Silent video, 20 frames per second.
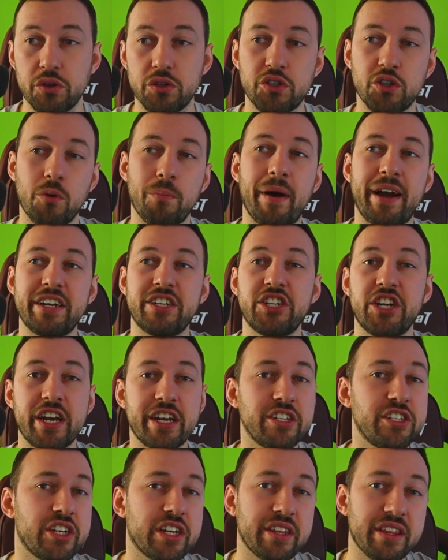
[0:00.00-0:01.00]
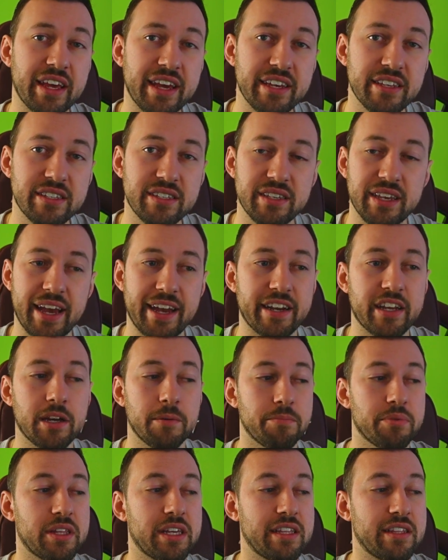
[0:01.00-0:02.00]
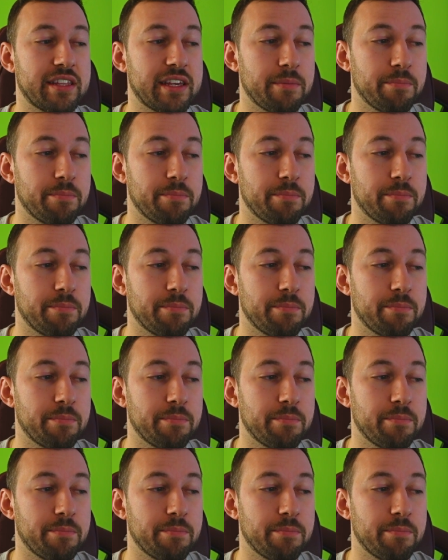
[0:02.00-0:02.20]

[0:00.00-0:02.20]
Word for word: So by changing this and completely